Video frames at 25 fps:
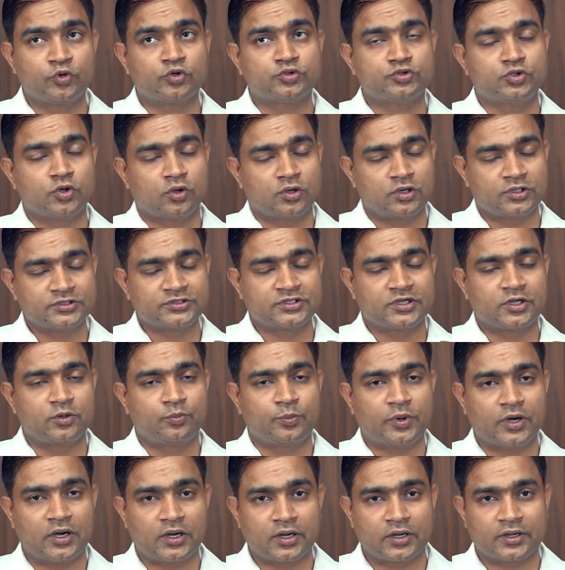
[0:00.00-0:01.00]
Geological
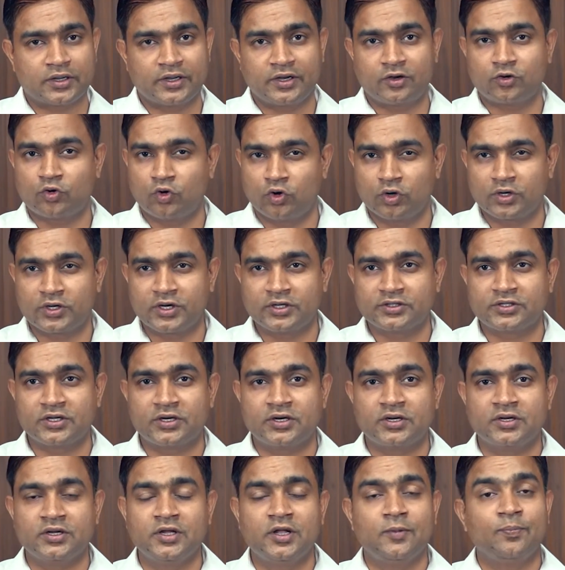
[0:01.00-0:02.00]
Park in
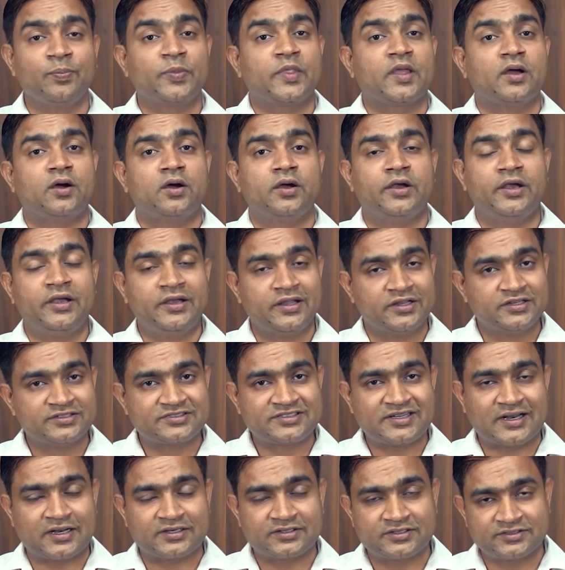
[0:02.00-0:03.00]
Kolkata, Indian
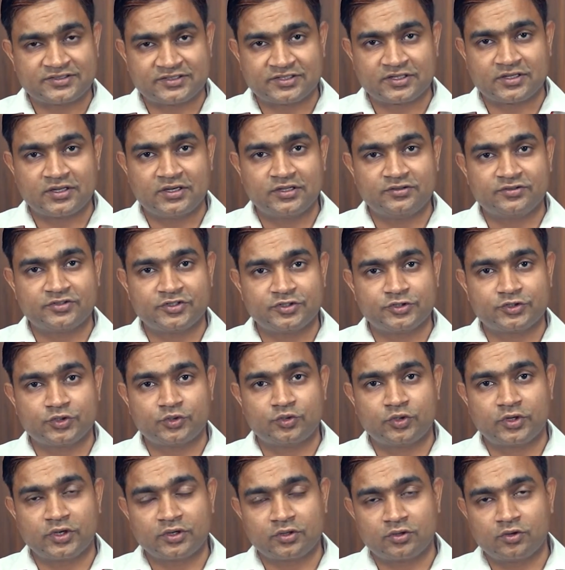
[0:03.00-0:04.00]
Statistical
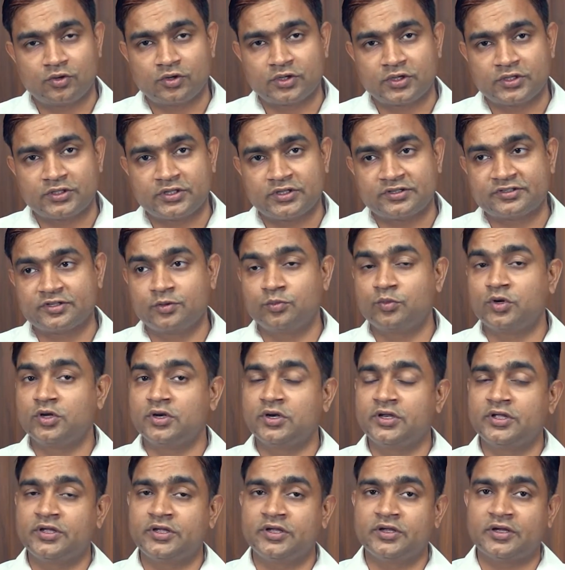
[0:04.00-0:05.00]
Institute in Kolkata.
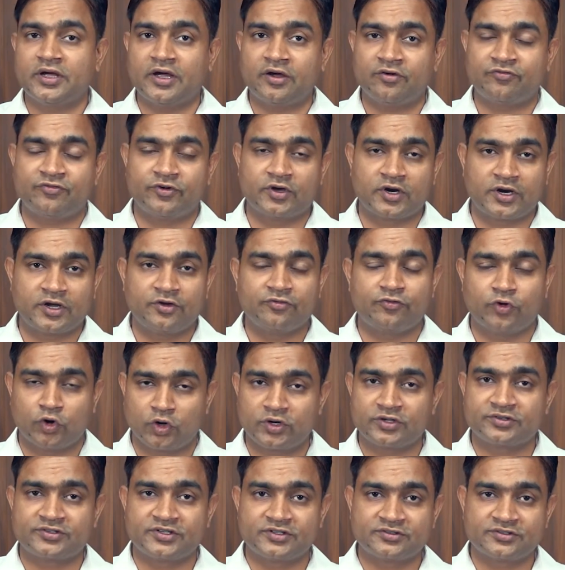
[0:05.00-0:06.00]
Similarly, FRI
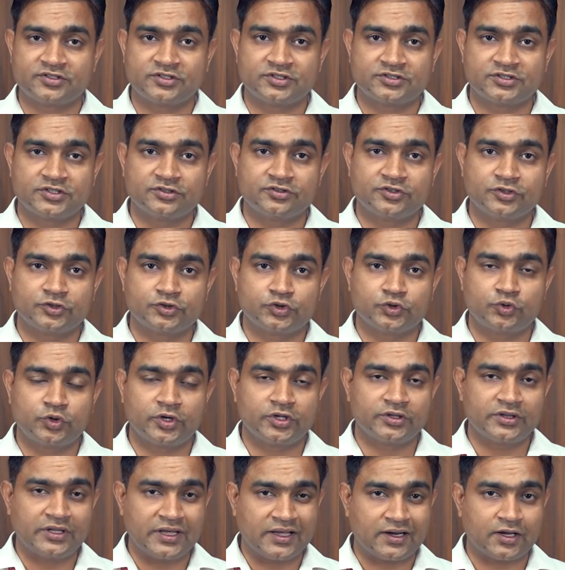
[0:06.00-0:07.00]
Forest Research Institute
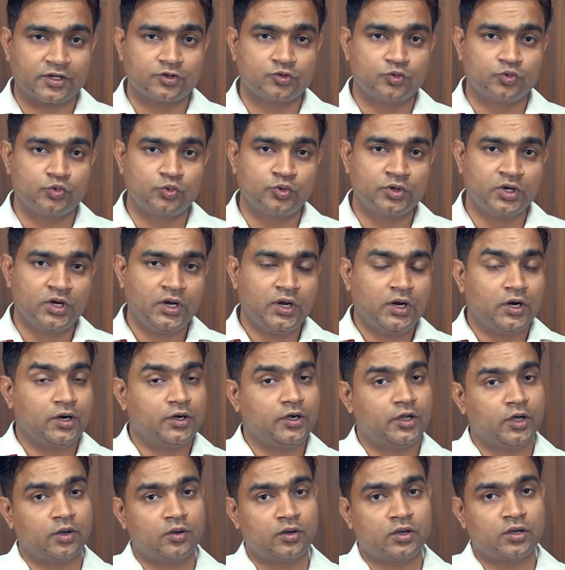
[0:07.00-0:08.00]
in Dehradun,
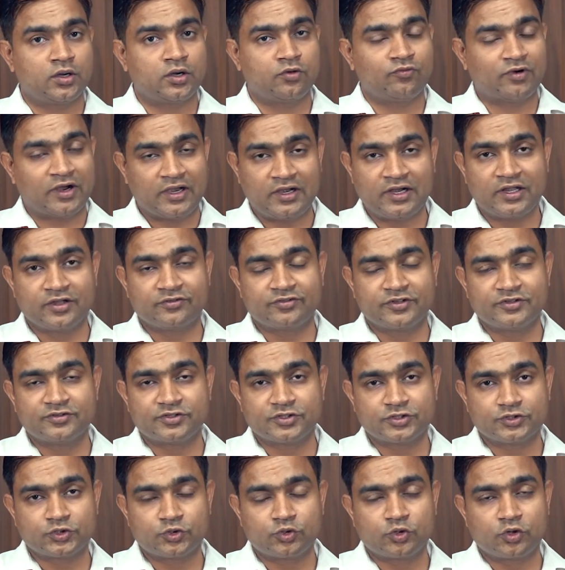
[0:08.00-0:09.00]
the Wildlife
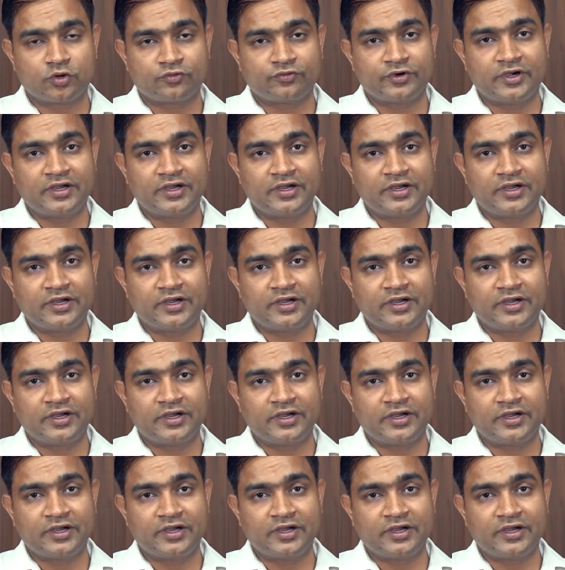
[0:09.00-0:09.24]
Institute of